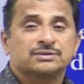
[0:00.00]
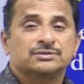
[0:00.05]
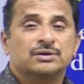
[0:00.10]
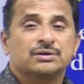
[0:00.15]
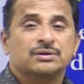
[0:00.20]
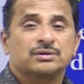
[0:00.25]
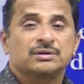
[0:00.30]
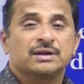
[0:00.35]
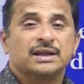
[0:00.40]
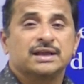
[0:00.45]

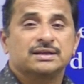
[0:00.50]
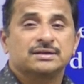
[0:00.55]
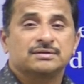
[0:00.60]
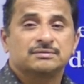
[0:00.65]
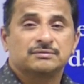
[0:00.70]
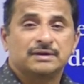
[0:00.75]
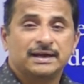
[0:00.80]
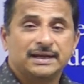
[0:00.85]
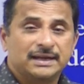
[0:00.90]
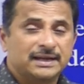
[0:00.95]

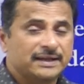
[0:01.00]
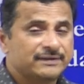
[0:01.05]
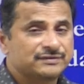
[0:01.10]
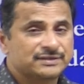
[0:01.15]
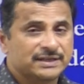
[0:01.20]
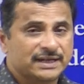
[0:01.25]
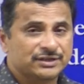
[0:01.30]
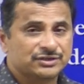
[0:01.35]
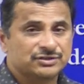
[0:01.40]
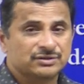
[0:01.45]
wildlife
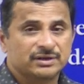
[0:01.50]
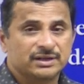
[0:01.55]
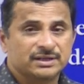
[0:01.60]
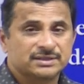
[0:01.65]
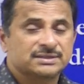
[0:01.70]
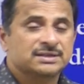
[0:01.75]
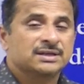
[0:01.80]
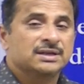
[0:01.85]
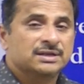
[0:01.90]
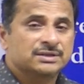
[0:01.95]

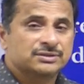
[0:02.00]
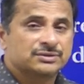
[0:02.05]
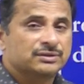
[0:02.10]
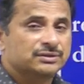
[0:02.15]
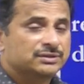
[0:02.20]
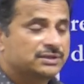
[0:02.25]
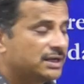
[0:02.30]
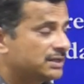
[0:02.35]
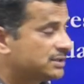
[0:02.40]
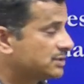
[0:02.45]
sanctuaries.
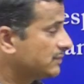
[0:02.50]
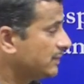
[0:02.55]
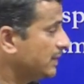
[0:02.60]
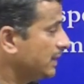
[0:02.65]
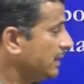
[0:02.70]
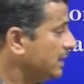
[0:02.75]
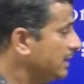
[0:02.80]
So that's why